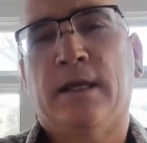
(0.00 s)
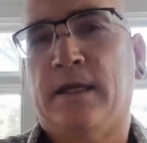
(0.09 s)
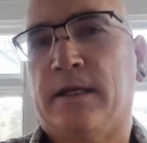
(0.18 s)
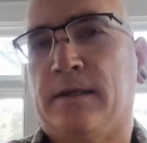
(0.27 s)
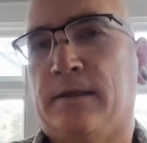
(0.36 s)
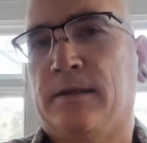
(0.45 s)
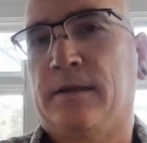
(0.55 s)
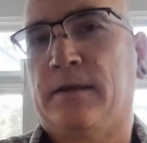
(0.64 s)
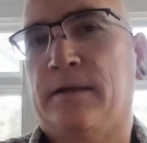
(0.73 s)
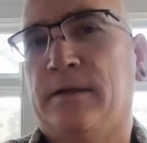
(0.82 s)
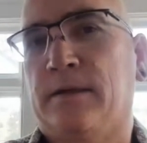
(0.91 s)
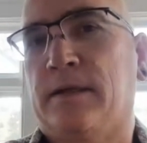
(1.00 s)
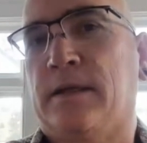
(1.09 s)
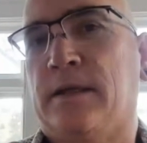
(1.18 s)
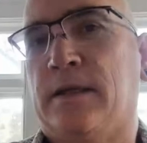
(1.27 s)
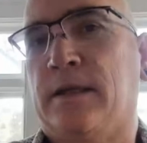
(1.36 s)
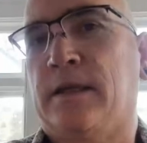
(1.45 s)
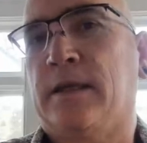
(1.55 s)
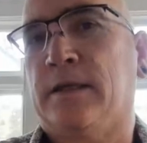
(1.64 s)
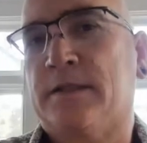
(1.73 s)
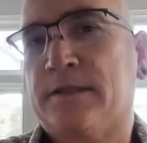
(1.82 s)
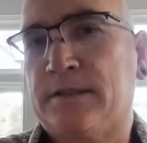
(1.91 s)
it
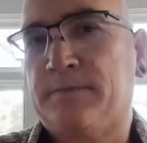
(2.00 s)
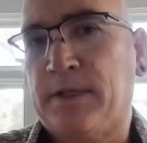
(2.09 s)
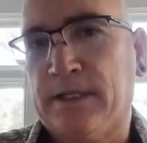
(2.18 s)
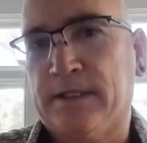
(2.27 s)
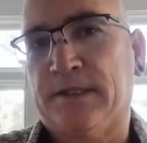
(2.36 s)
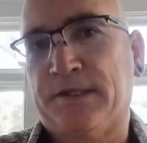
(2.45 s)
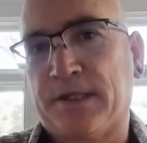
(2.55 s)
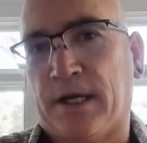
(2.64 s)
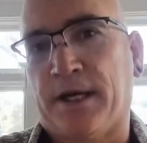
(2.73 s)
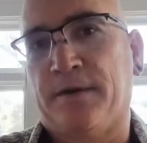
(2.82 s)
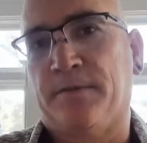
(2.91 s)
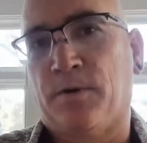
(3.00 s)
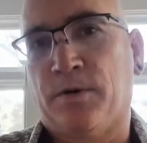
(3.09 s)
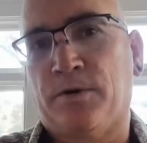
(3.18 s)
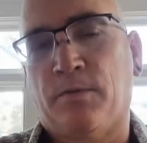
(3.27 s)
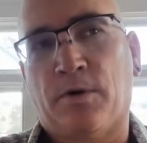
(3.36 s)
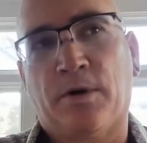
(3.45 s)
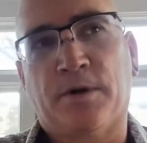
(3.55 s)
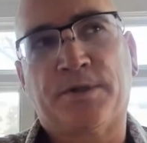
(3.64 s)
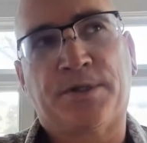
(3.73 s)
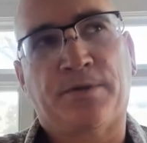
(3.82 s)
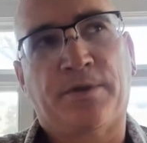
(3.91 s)
it's being designed more and more
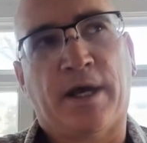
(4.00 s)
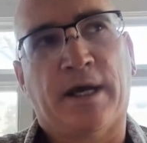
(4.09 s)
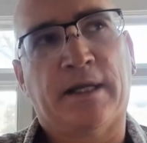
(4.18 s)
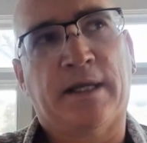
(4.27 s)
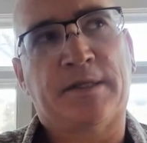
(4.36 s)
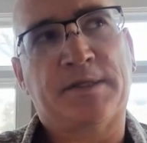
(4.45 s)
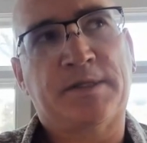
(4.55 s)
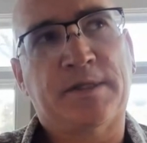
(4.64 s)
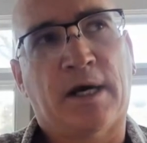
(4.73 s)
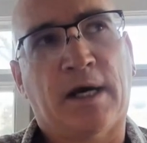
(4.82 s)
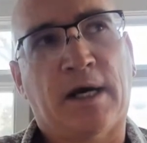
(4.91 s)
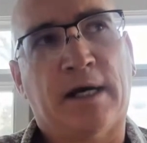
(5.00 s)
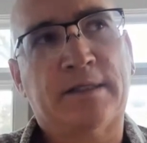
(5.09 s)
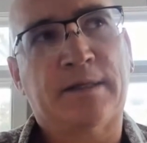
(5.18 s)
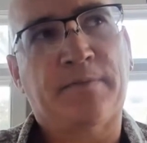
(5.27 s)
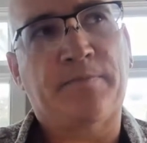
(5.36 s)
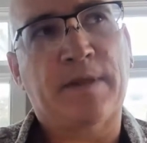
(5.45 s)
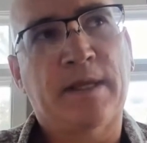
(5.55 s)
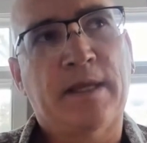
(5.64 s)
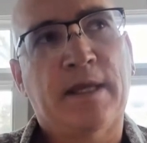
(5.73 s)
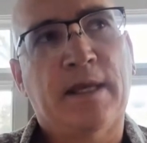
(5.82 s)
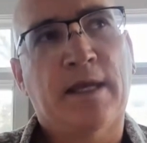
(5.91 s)
so that it's not
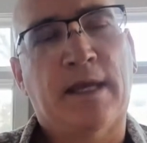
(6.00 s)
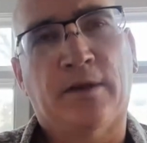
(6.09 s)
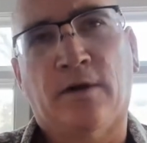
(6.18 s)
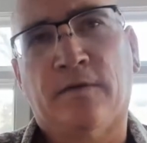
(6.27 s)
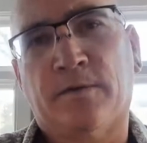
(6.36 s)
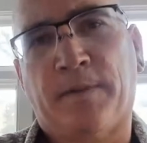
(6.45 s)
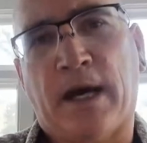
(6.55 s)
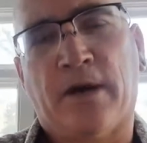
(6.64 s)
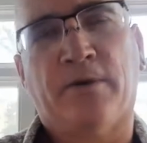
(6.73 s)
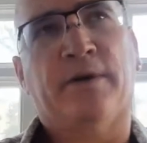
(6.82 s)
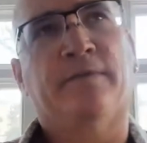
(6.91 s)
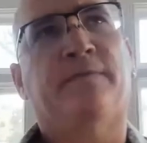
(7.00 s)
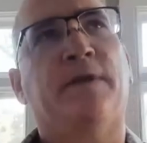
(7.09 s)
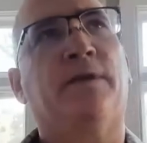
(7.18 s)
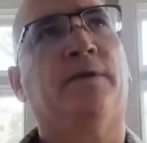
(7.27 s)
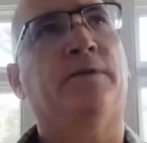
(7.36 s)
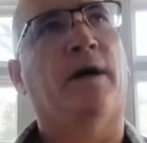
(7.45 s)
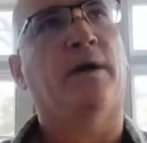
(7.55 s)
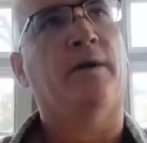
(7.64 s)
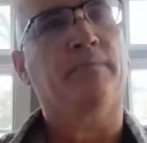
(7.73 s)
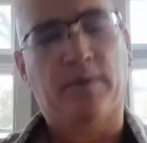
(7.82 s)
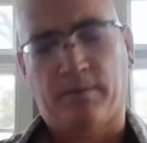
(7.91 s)
an overpowering field.
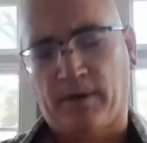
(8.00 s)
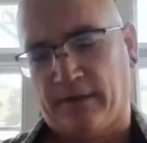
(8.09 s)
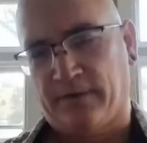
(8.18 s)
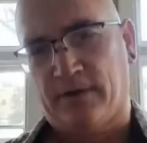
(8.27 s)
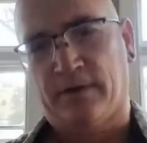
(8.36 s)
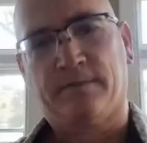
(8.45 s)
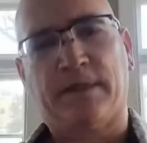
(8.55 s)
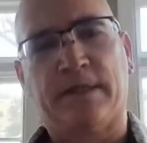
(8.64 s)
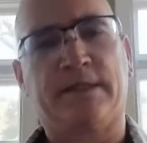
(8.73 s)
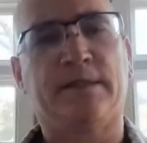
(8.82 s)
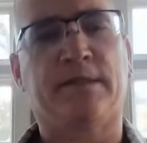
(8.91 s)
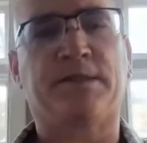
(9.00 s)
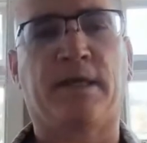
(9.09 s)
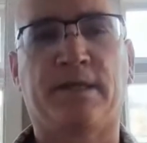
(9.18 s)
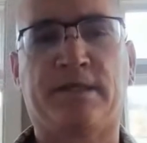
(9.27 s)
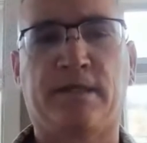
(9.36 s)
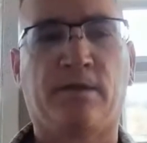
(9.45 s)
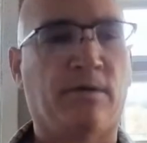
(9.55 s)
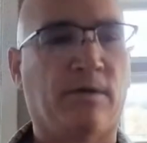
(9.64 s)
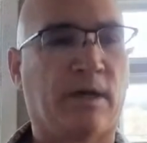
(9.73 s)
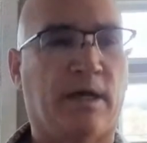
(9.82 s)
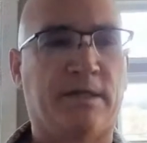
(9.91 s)
Um, you might have heard me discussing the
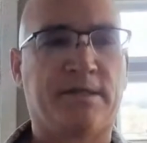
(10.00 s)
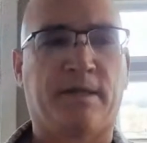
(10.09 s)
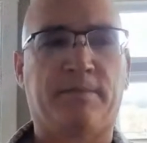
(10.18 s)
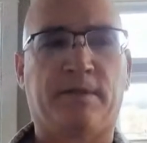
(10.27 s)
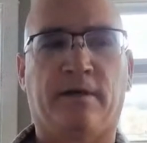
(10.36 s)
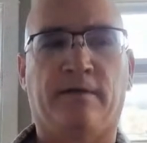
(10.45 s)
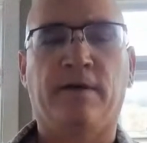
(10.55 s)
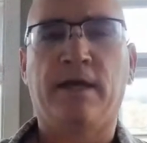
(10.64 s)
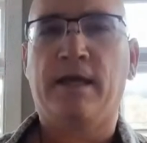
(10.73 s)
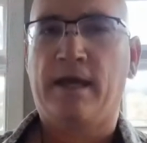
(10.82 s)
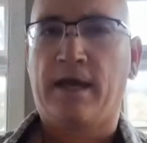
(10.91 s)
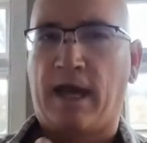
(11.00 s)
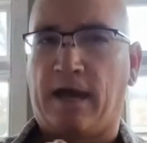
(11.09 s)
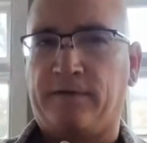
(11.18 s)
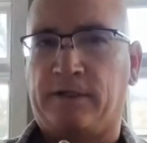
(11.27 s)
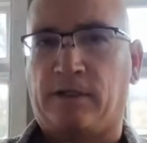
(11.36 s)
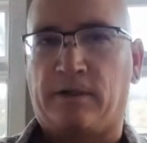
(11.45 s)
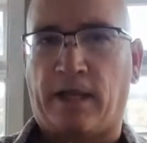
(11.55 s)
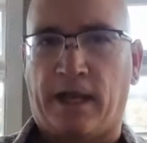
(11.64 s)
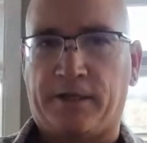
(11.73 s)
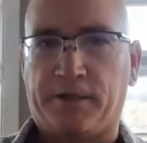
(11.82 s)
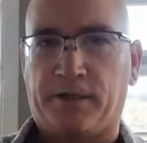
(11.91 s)
whole concept of having a
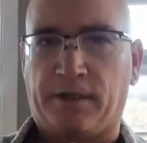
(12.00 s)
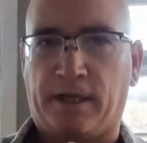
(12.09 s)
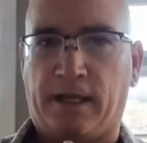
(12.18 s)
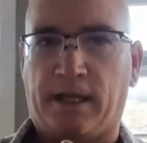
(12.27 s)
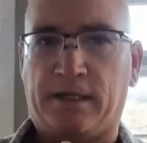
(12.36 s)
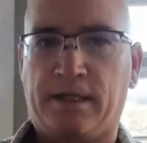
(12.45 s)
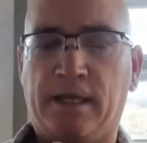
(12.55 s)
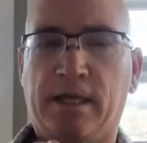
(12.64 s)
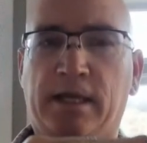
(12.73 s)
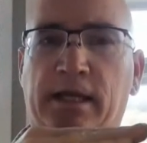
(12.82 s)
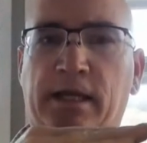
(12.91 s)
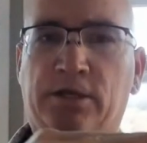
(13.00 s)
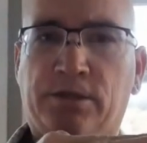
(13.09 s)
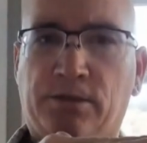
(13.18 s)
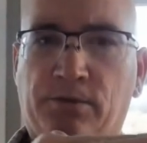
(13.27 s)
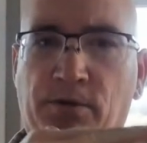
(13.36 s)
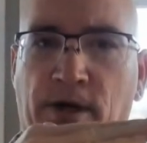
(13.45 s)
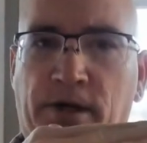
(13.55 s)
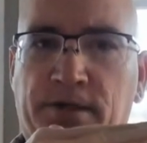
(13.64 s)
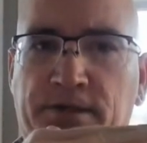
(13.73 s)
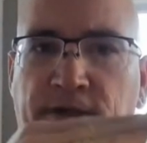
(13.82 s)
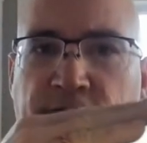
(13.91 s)
ladder, and each of the rungs